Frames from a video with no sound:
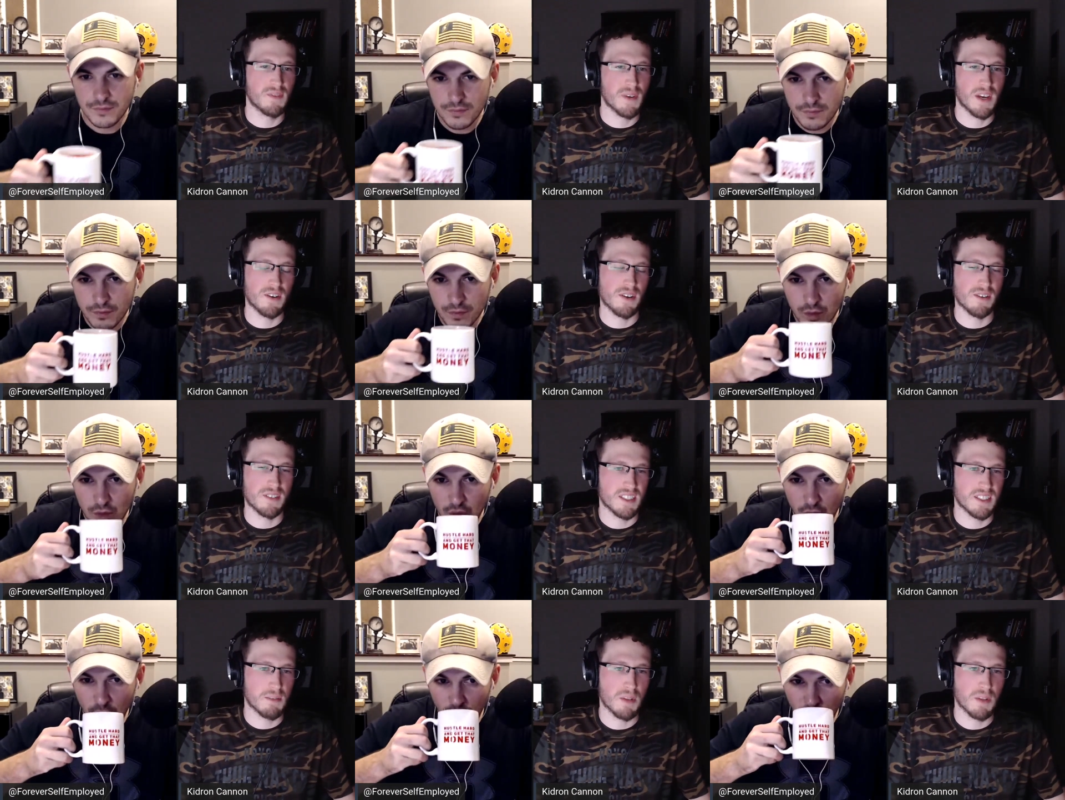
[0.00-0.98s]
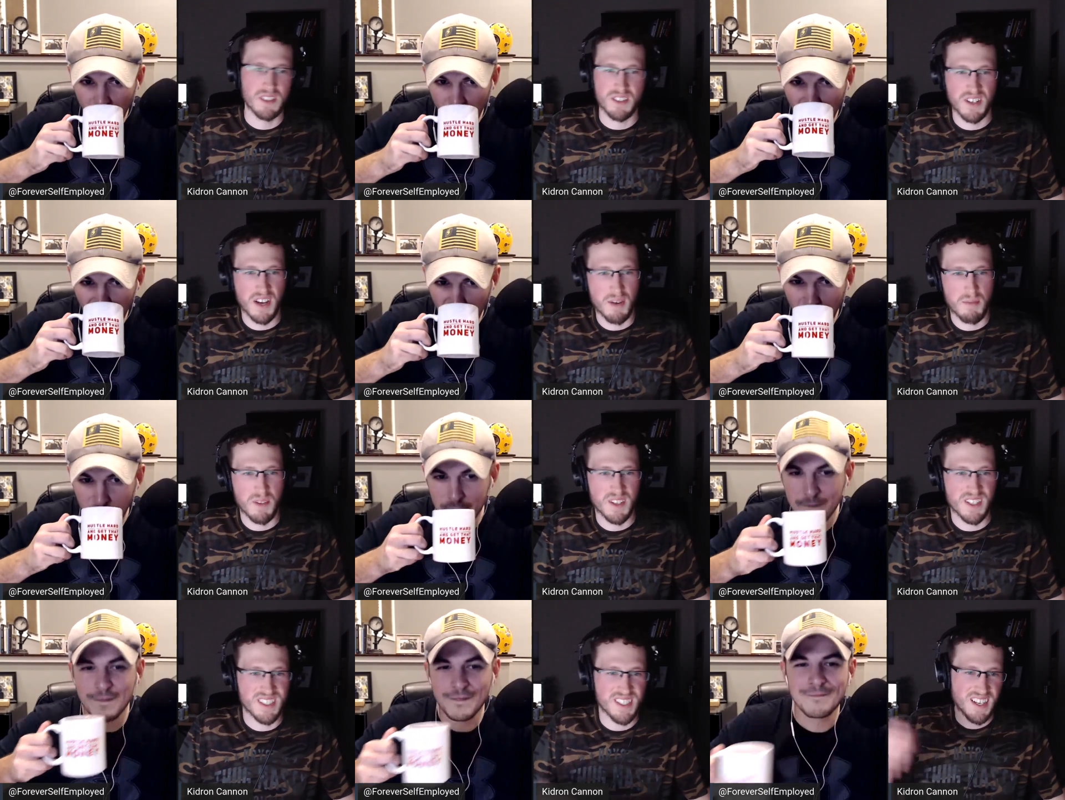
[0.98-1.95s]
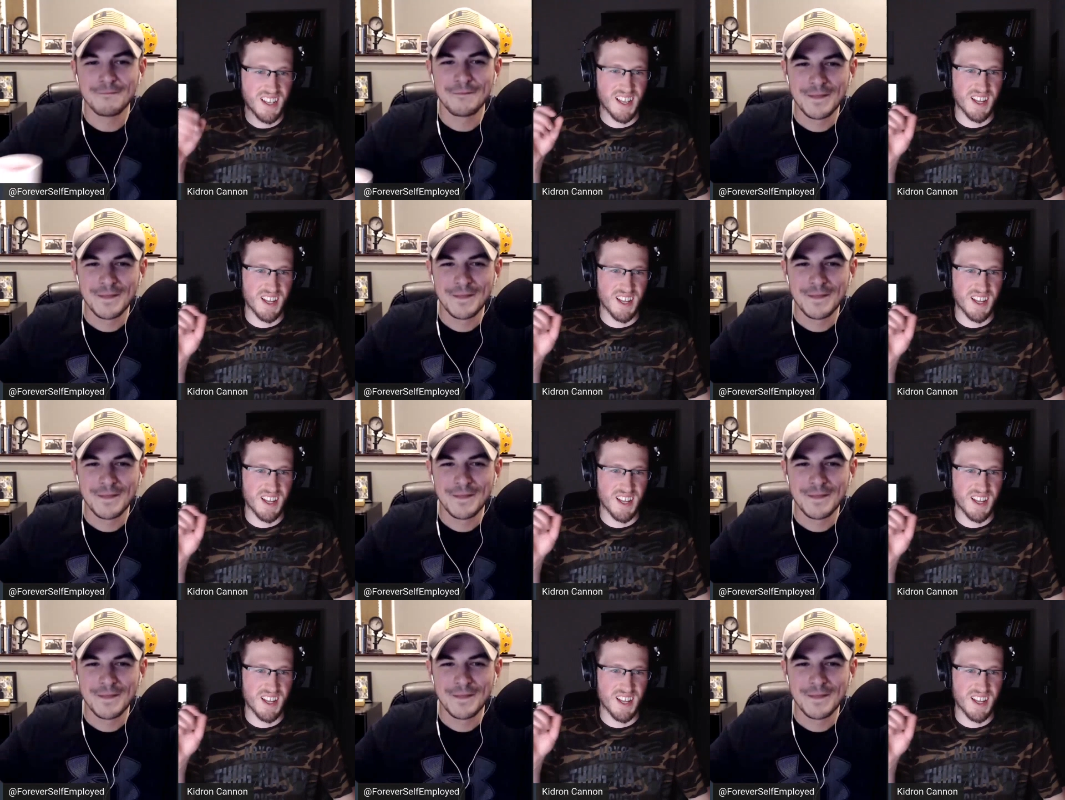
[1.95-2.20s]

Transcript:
Speaker 1: fan or you have Disney Plus or not, but there's mm -hmm.